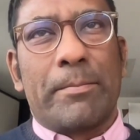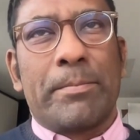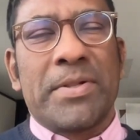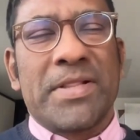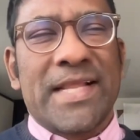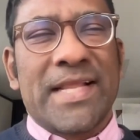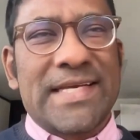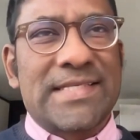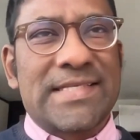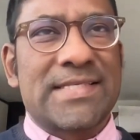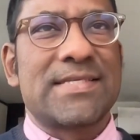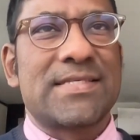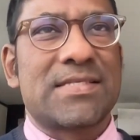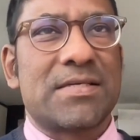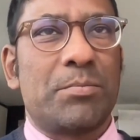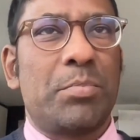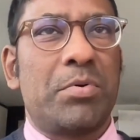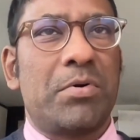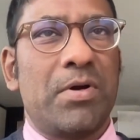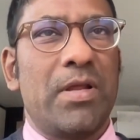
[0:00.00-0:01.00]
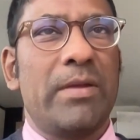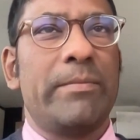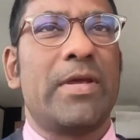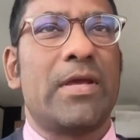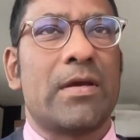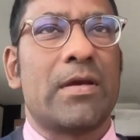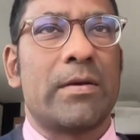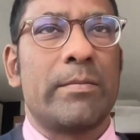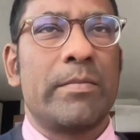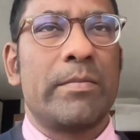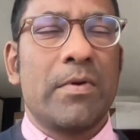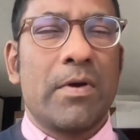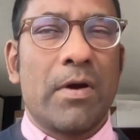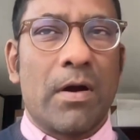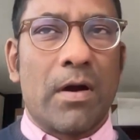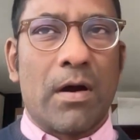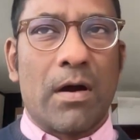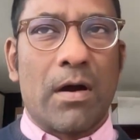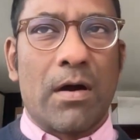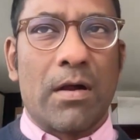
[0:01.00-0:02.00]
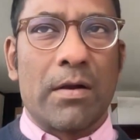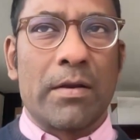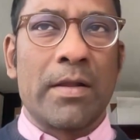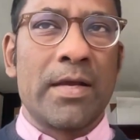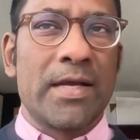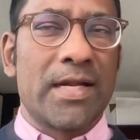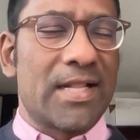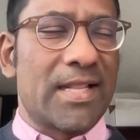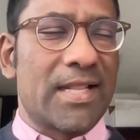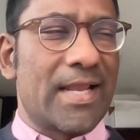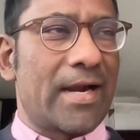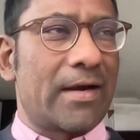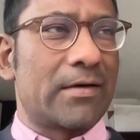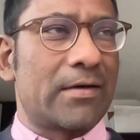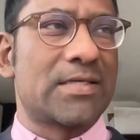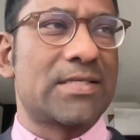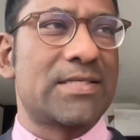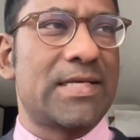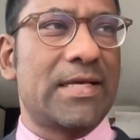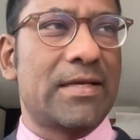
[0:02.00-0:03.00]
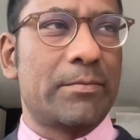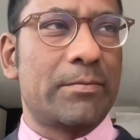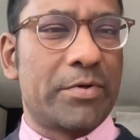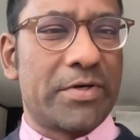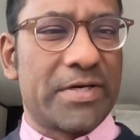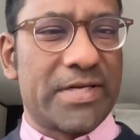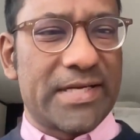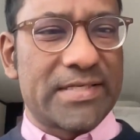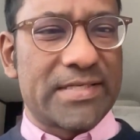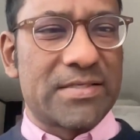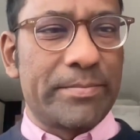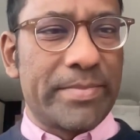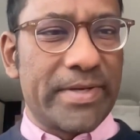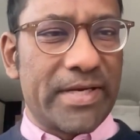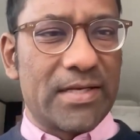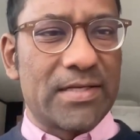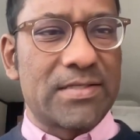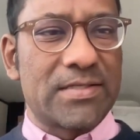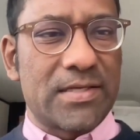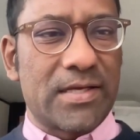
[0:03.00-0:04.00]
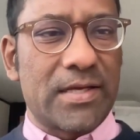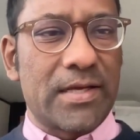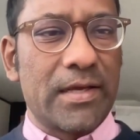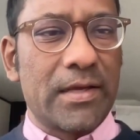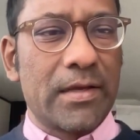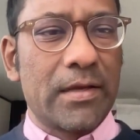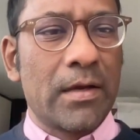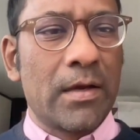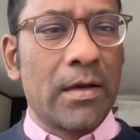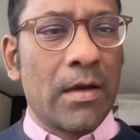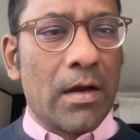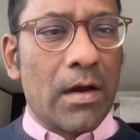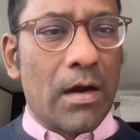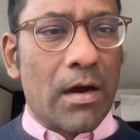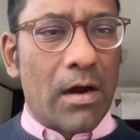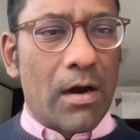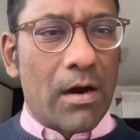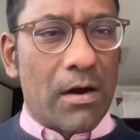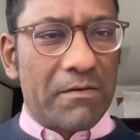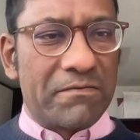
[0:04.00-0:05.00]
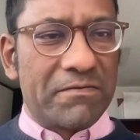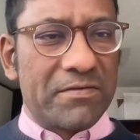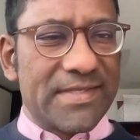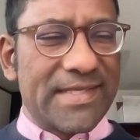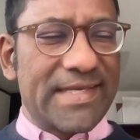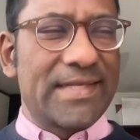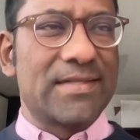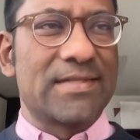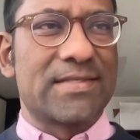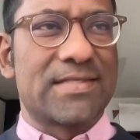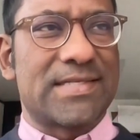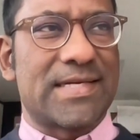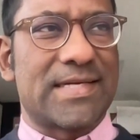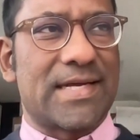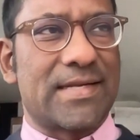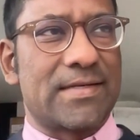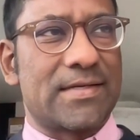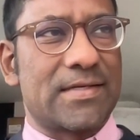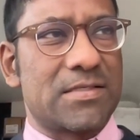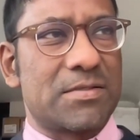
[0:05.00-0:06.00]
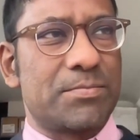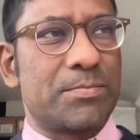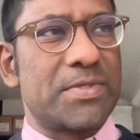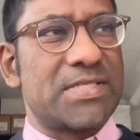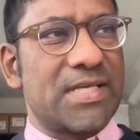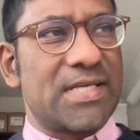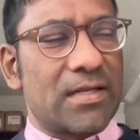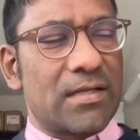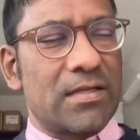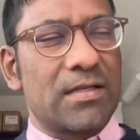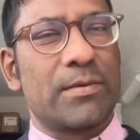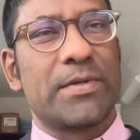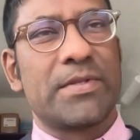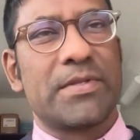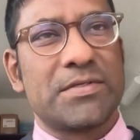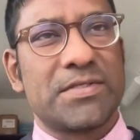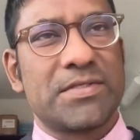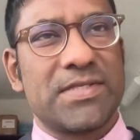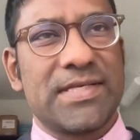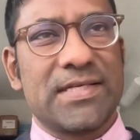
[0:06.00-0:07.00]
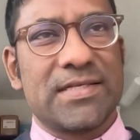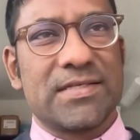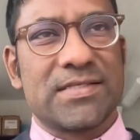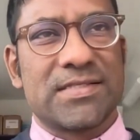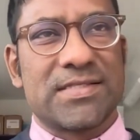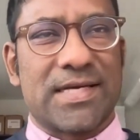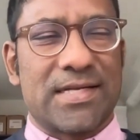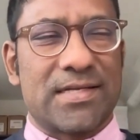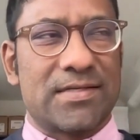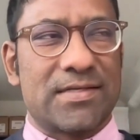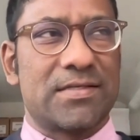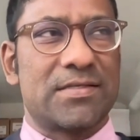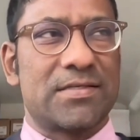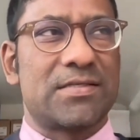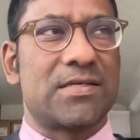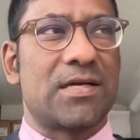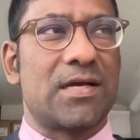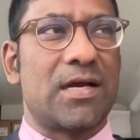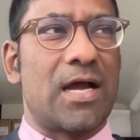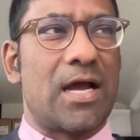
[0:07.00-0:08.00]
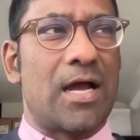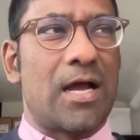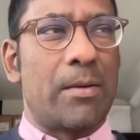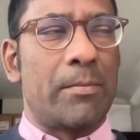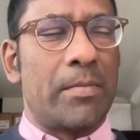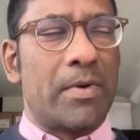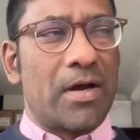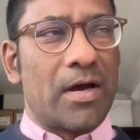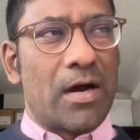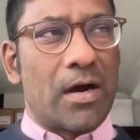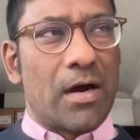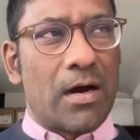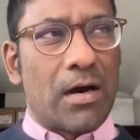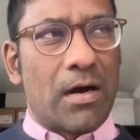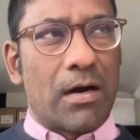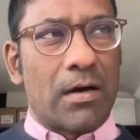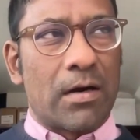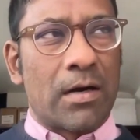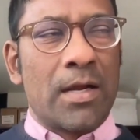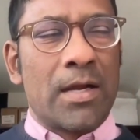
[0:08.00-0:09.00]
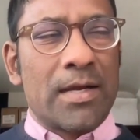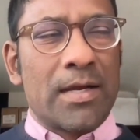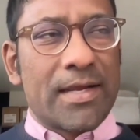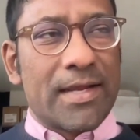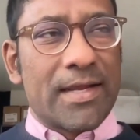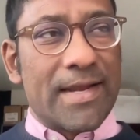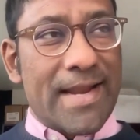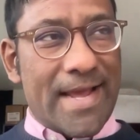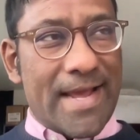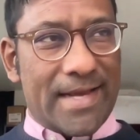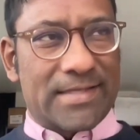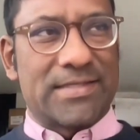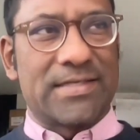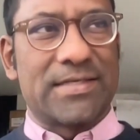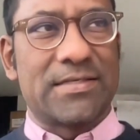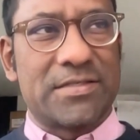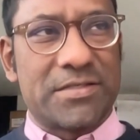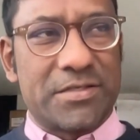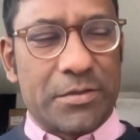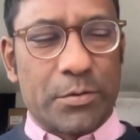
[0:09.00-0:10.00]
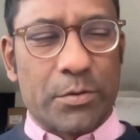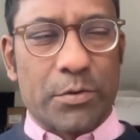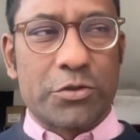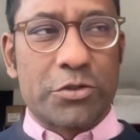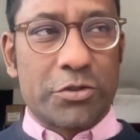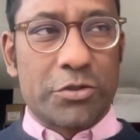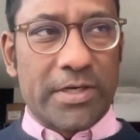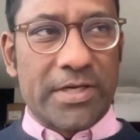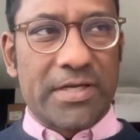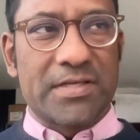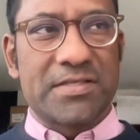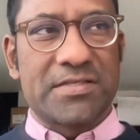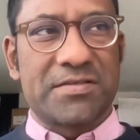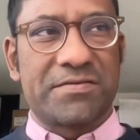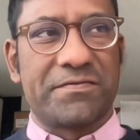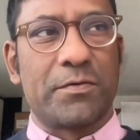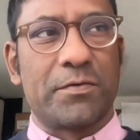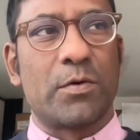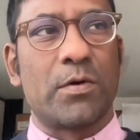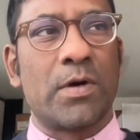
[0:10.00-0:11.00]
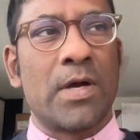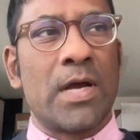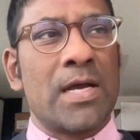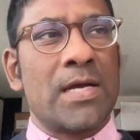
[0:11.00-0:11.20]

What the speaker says: places a premium on clarity and predictability of legal standards, particularly when those legal standards are connected to or triggers for